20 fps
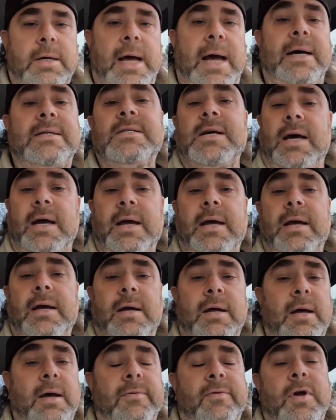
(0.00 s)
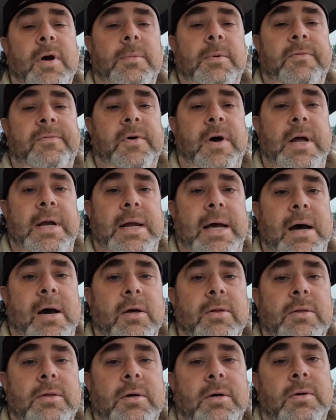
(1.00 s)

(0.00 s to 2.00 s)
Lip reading: As I have come to find out,